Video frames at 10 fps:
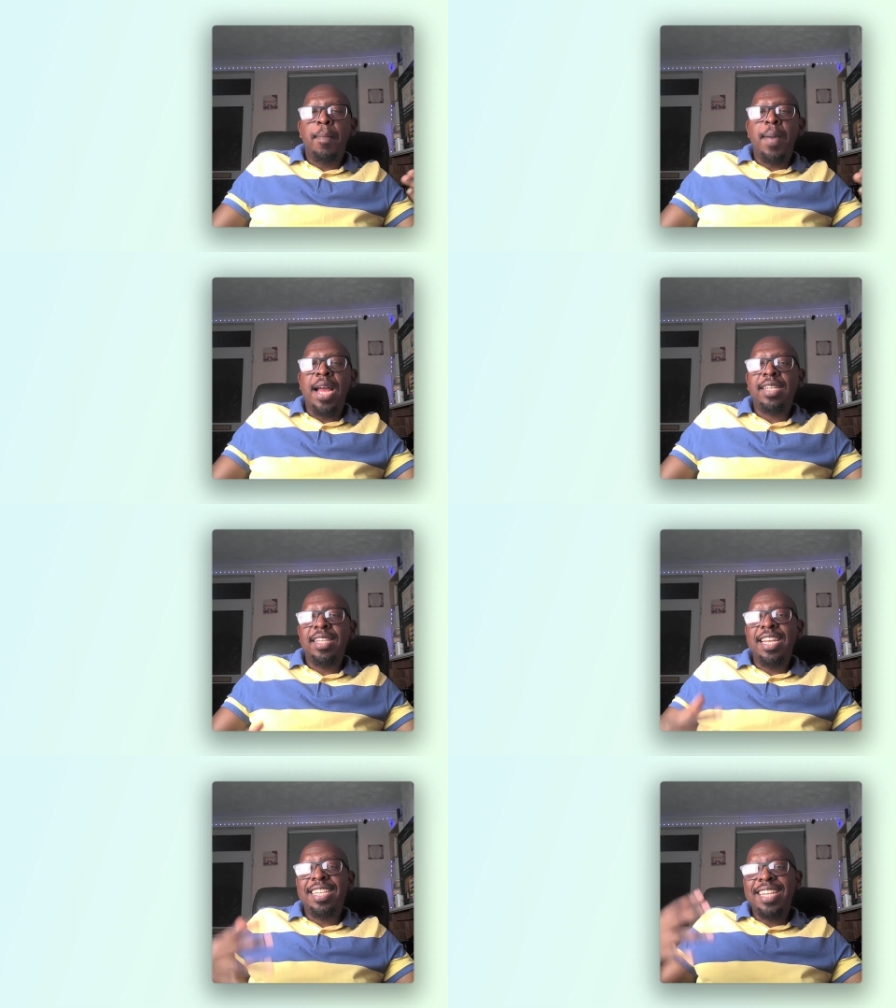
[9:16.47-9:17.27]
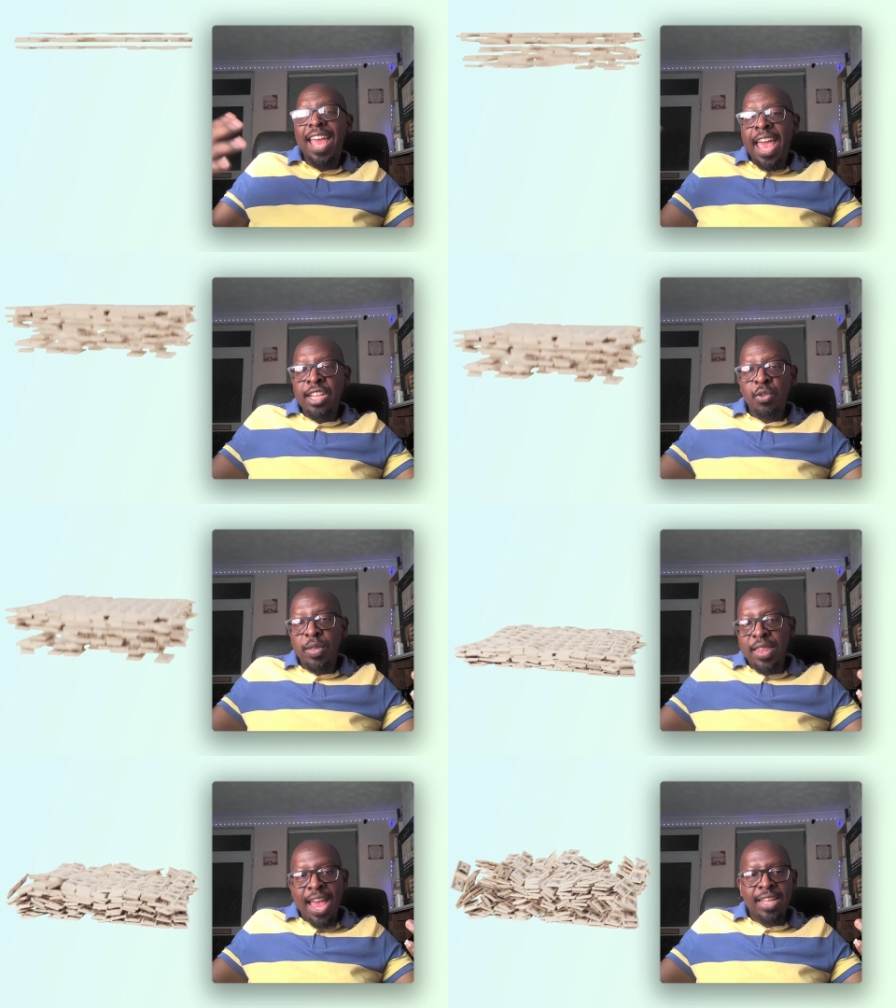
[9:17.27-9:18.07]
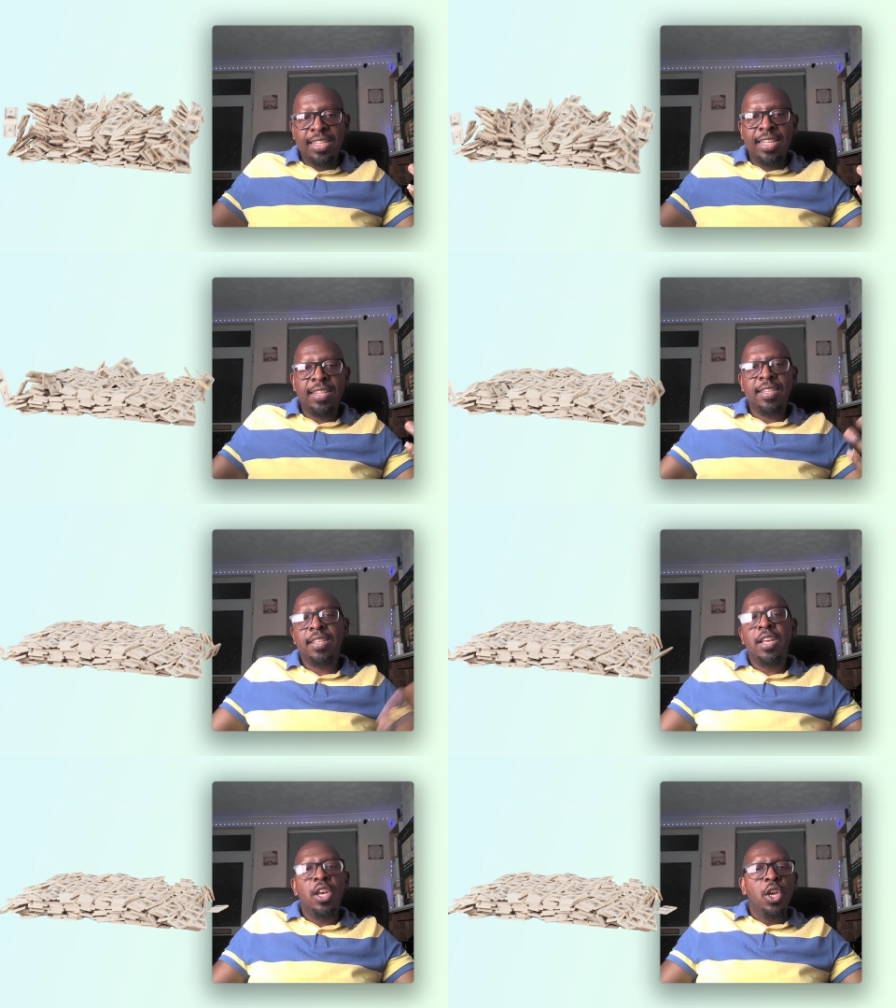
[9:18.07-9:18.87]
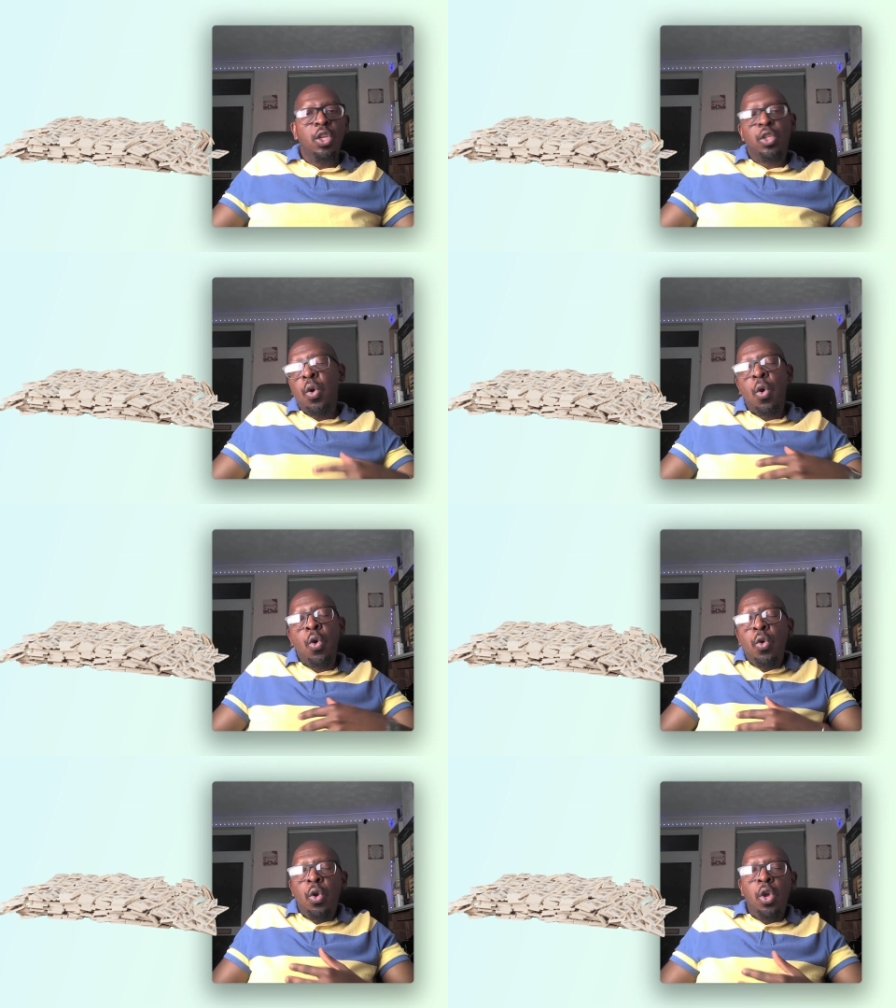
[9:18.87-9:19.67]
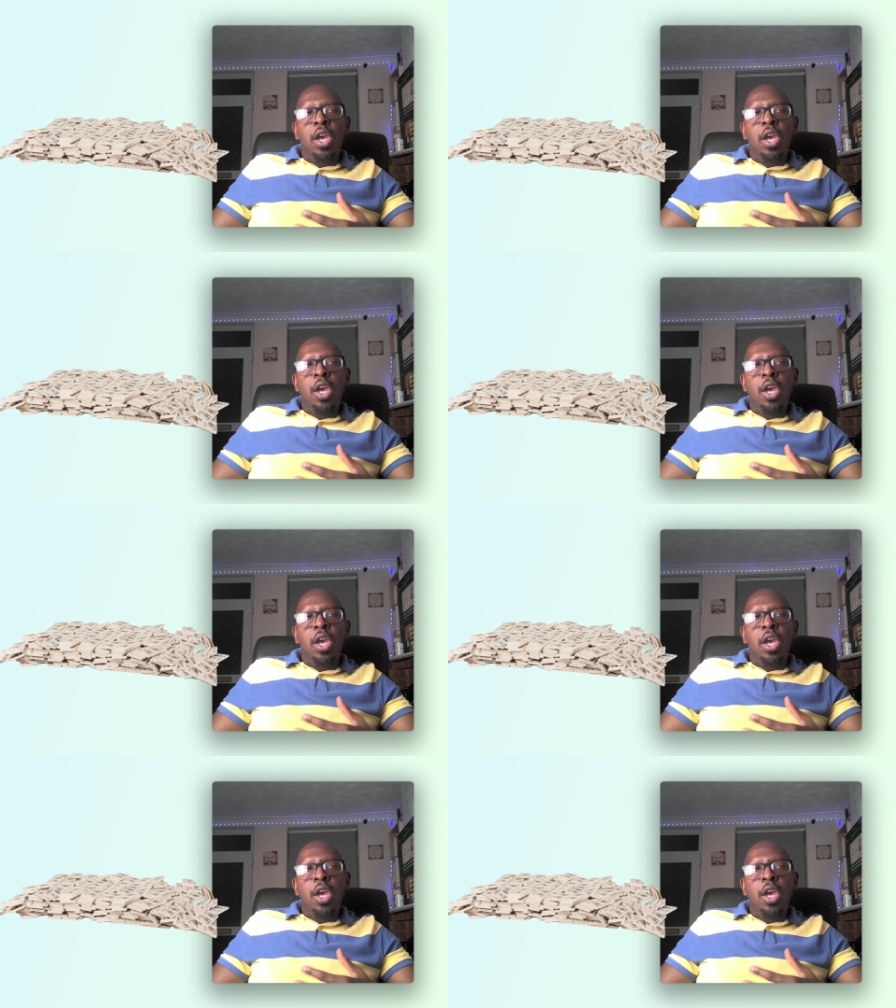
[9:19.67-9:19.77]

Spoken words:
but it ends with excess. So